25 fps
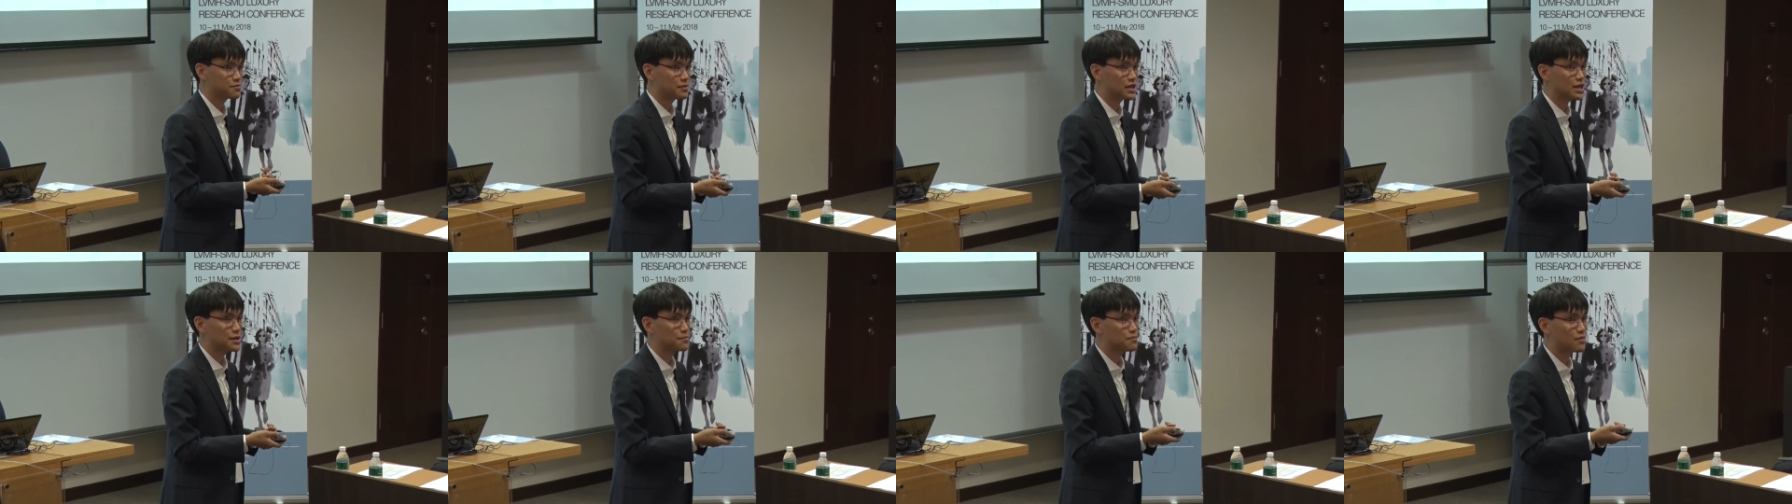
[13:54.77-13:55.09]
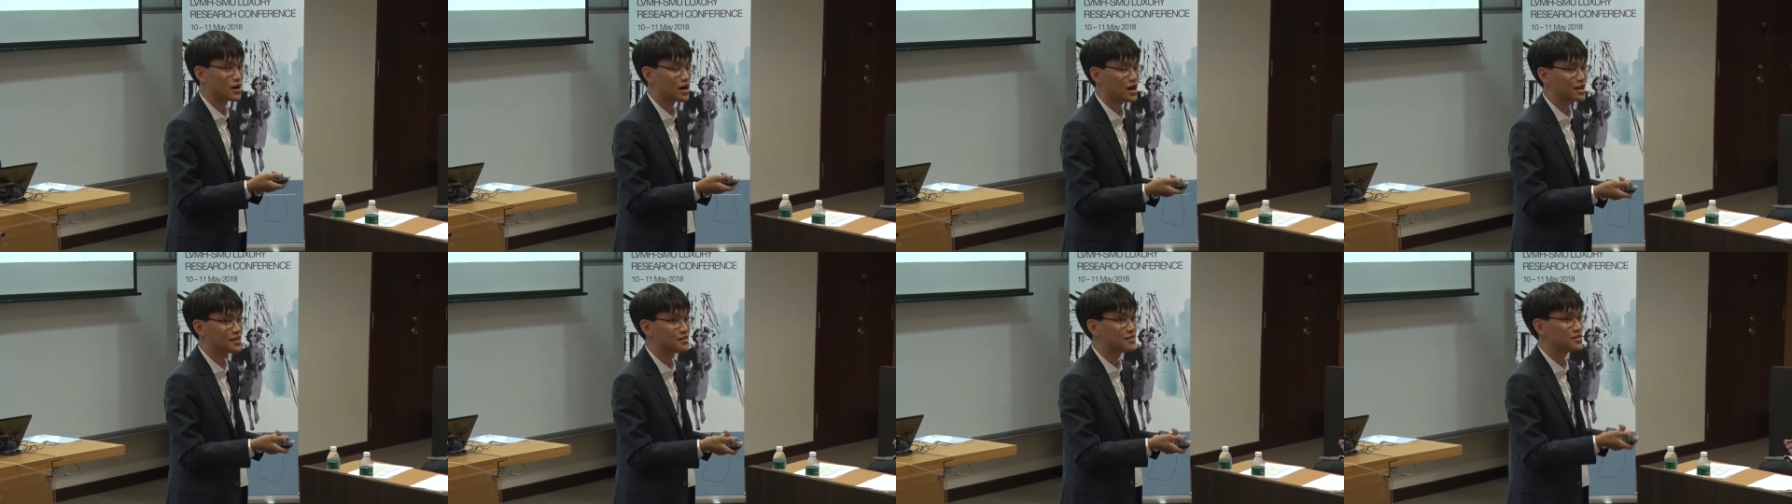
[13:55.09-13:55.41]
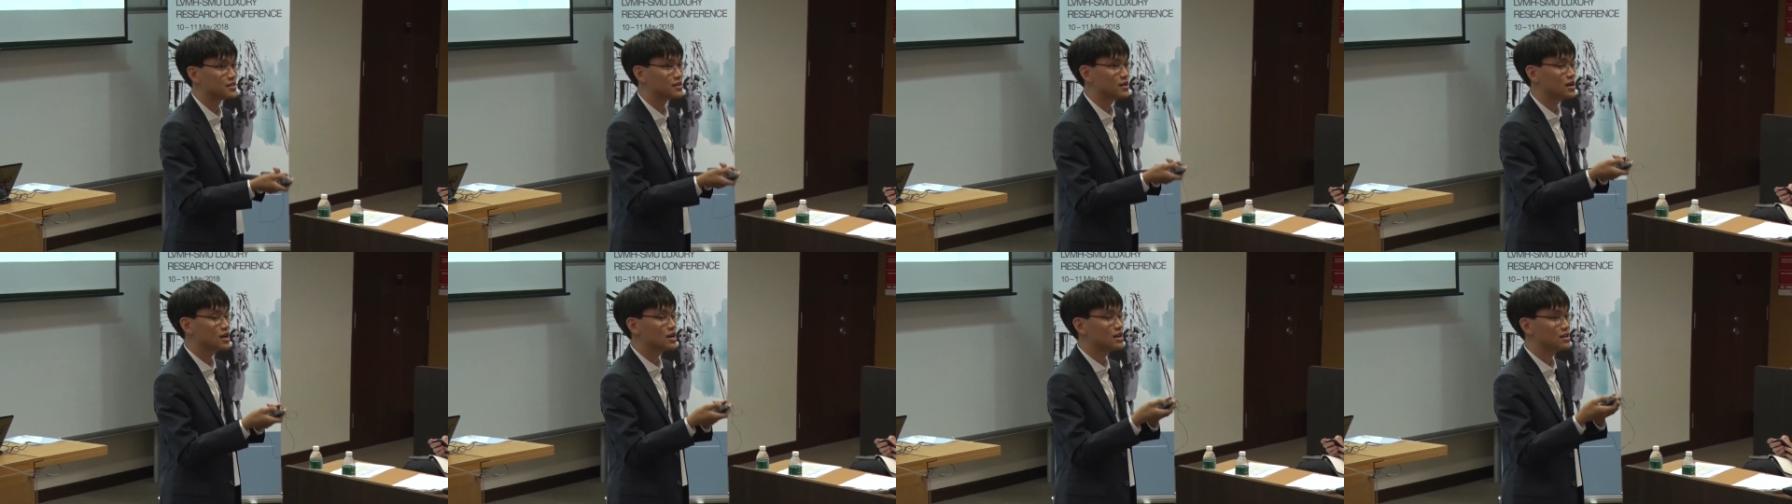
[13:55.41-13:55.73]
made by
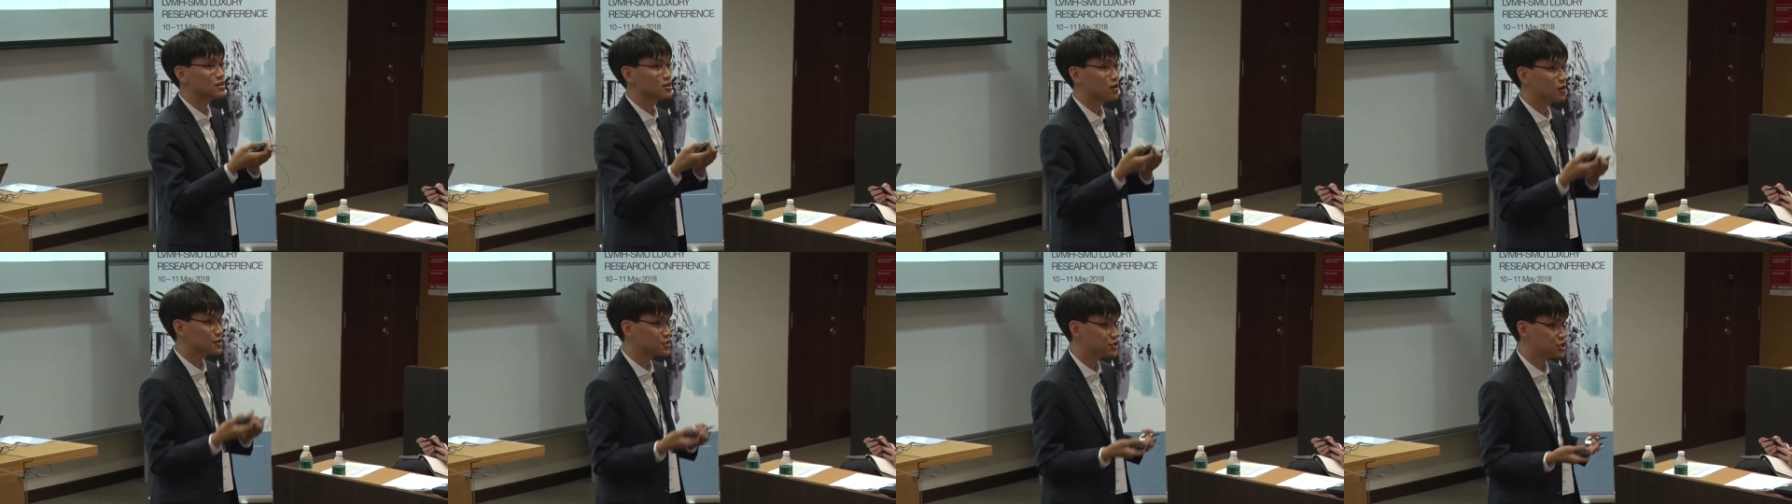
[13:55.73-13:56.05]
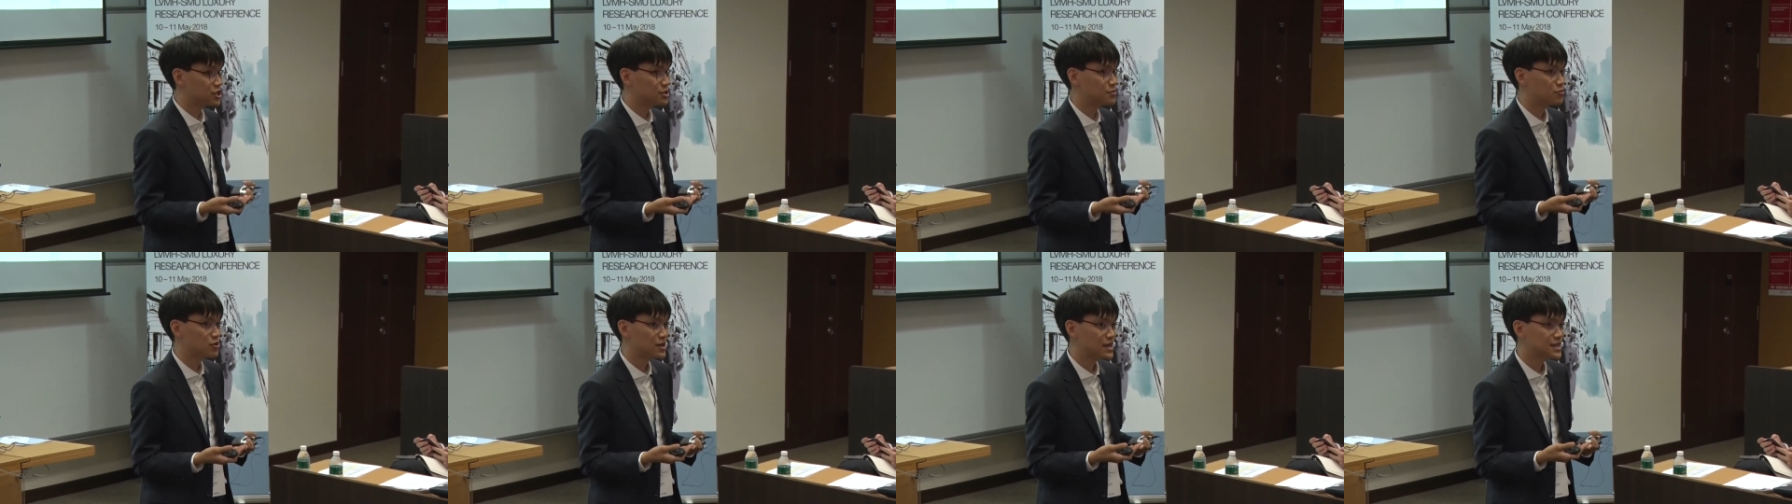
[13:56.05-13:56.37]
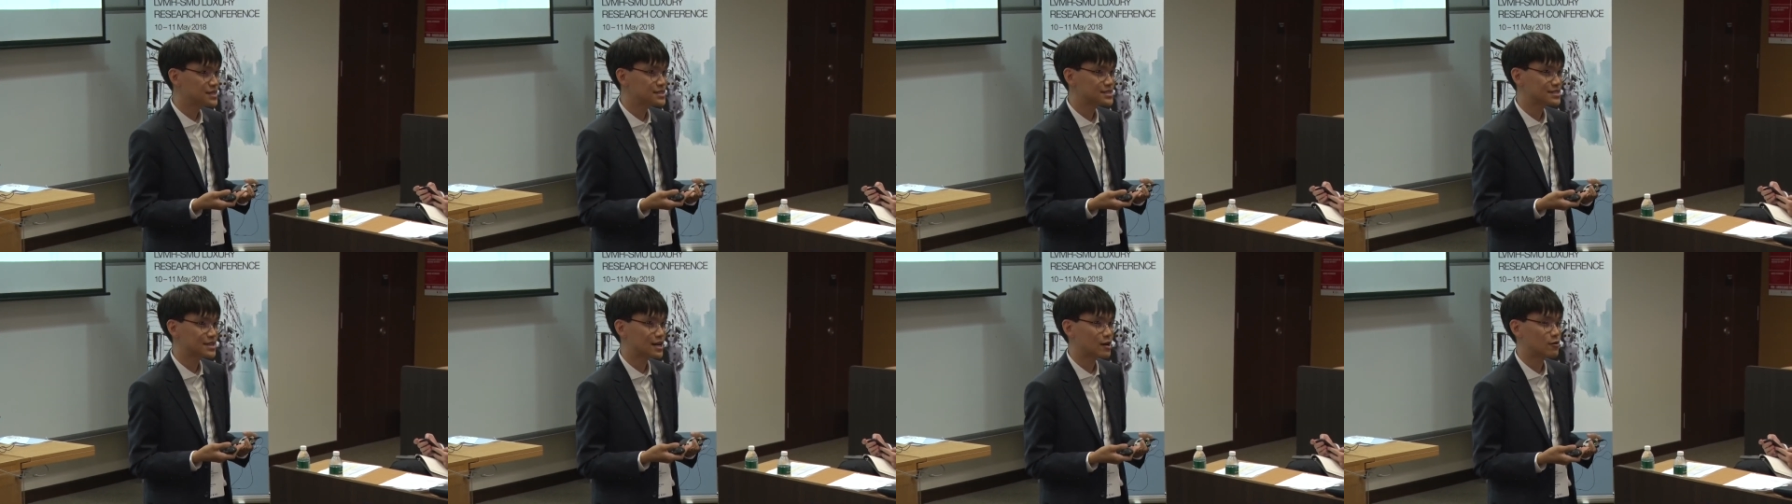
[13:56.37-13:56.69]
luxury brands.